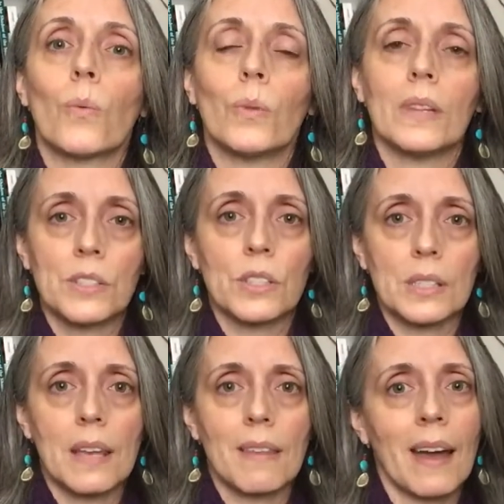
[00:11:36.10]
Let's just
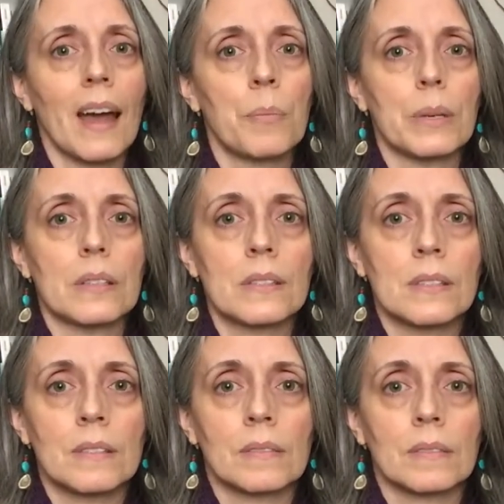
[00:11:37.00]
say that
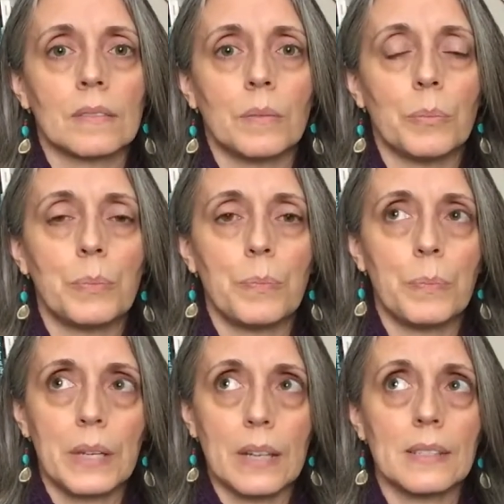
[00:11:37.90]
happens,
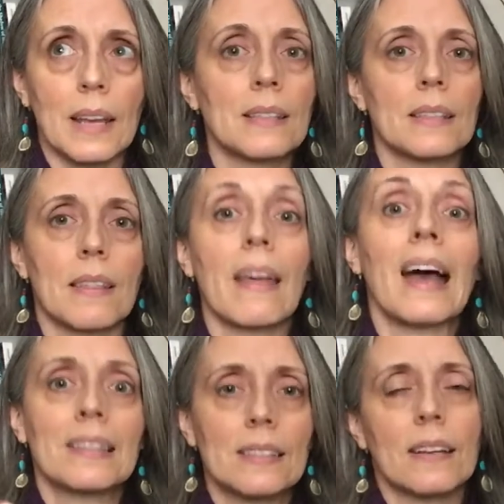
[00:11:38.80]
because
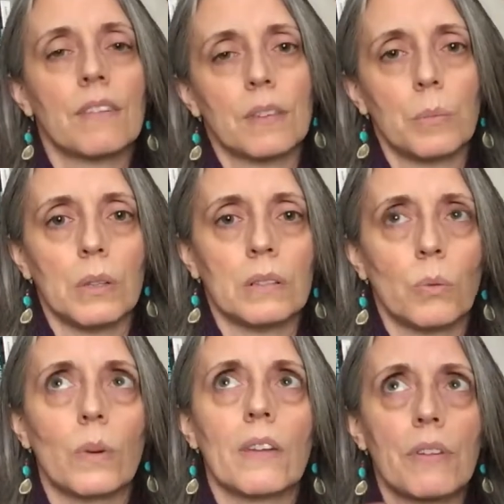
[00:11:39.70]
that's inevitable.
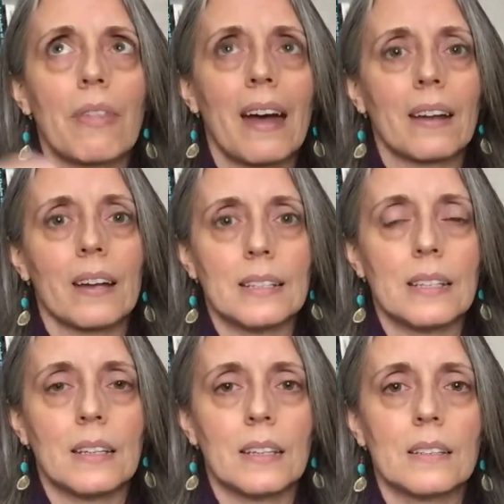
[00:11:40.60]
Whatever that
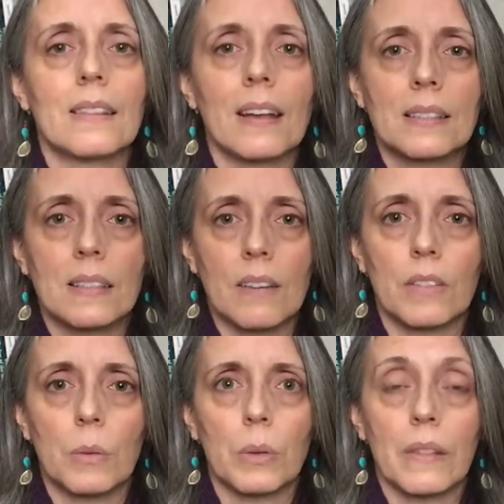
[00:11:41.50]
idea is, that's
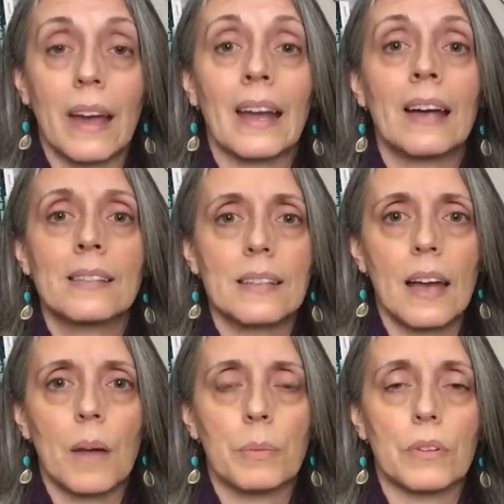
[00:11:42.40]
inevitable. That has to
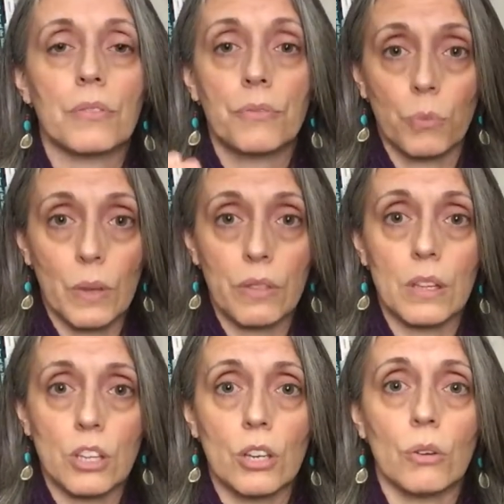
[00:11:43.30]
happen
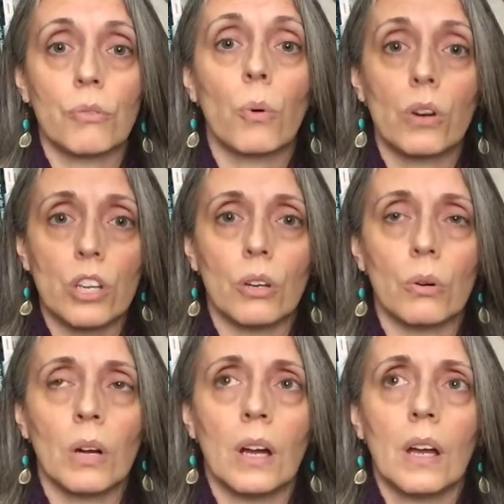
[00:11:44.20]
within you, for
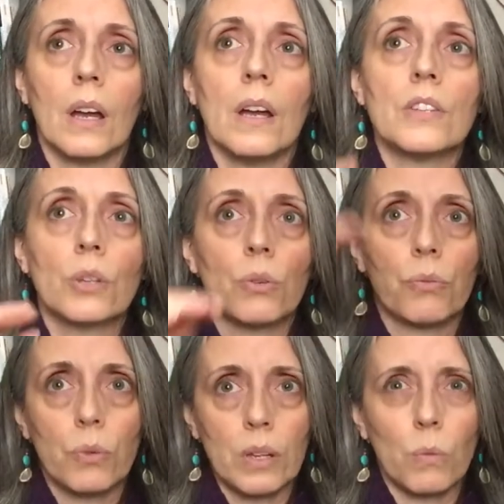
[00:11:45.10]
you. So
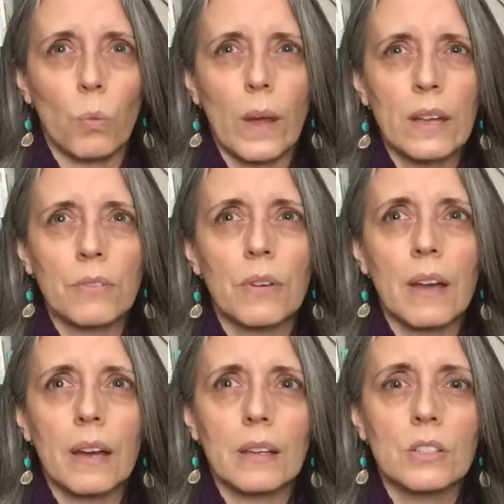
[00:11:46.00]
if we wait for
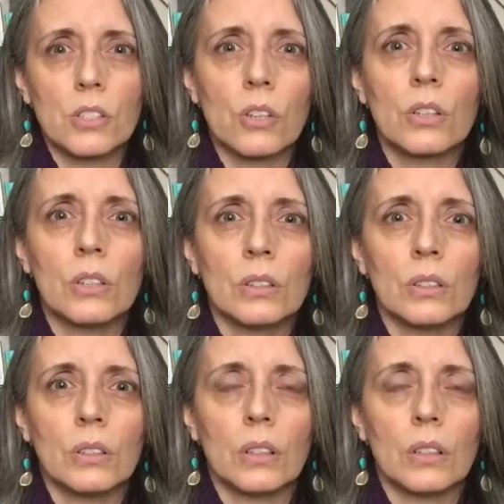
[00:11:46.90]
that external